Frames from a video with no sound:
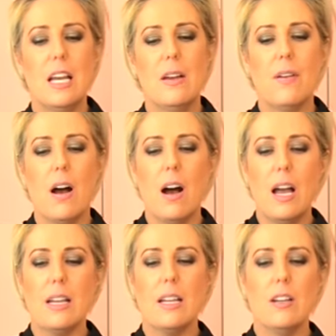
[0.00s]
if
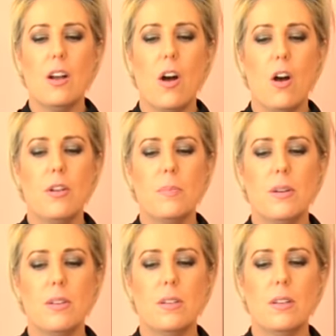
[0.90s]
I can
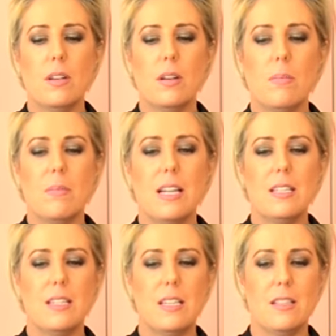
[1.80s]
open my
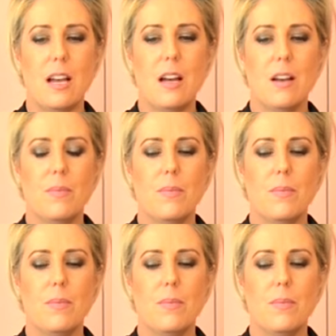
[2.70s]
scissor